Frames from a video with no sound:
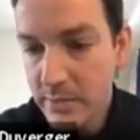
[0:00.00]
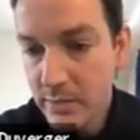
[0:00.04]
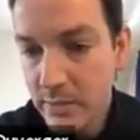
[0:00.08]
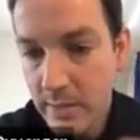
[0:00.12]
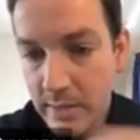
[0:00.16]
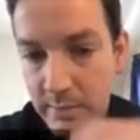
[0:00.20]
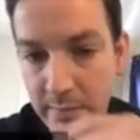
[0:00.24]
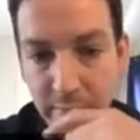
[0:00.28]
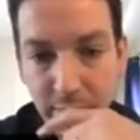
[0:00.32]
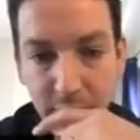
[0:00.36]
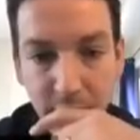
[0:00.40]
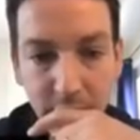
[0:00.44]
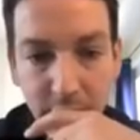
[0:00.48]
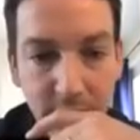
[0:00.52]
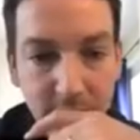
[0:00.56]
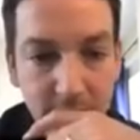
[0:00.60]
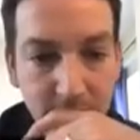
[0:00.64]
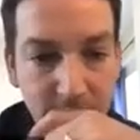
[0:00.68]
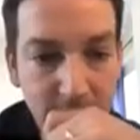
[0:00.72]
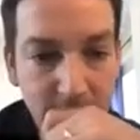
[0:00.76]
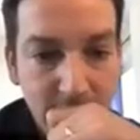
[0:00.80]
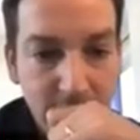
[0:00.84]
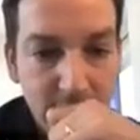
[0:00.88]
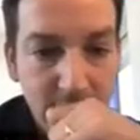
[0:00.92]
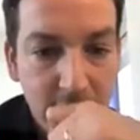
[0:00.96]
input.
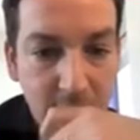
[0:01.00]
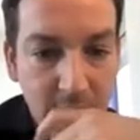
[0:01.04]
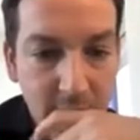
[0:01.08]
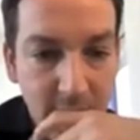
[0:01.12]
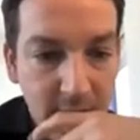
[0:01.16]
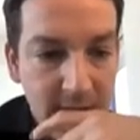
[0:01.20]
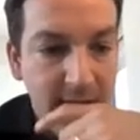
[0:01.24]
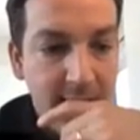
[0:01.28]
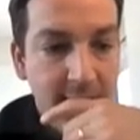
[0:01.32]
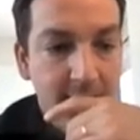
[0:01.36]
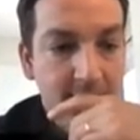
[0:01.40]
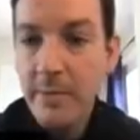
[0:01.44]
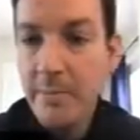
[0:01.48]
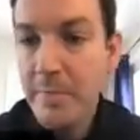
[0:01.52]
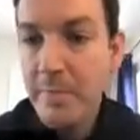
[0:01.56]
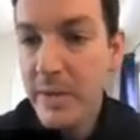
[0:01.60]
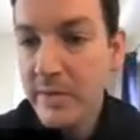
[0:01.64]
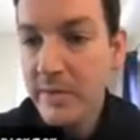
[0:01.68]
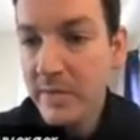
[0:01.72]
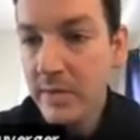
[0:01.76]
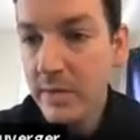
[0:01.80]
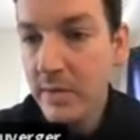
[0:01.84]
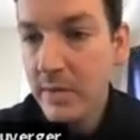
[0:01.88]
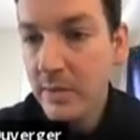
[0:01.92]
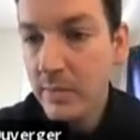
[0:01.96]
Okay, the
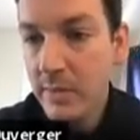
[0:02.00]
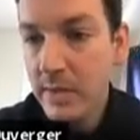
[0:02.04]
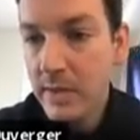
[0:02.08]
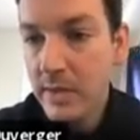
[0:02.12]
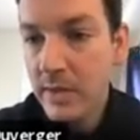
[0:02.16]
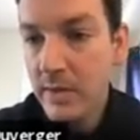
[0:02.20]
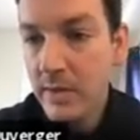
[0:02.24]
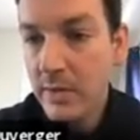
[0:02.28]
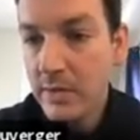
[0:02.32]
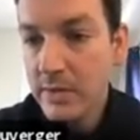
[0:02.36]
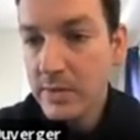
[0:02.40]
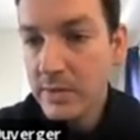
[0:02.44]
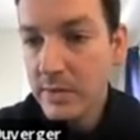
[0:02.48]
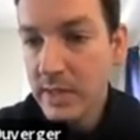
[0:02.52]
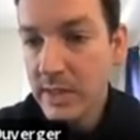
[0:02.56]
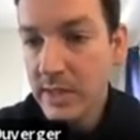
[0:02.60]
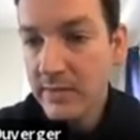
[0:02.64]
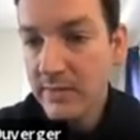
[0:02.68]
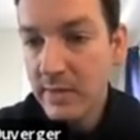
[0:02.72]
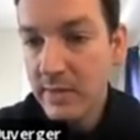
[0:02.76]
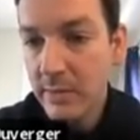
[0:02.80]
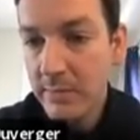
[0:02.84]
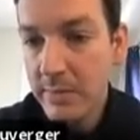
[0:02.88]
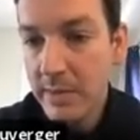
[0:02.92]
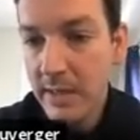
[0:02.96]
button, we can also
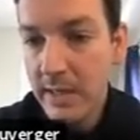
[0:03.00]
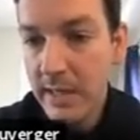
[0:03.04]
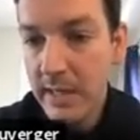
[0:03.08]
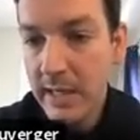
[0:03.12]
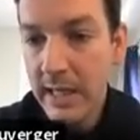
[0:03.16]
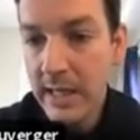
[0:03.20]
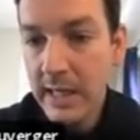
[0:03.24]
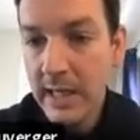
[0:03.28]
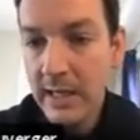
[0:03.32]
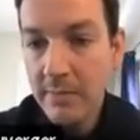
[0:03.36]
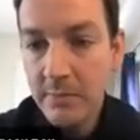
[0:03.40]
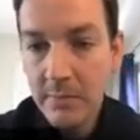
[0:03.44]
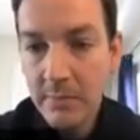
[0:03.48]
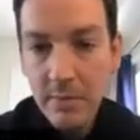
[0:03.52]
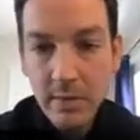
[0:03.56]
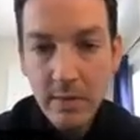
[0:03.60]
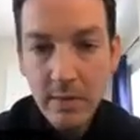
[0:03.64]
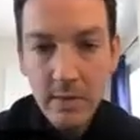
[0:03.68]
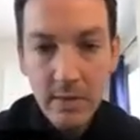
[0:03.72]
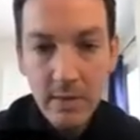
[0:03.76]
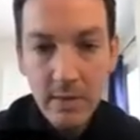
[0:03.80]
give it a bit name.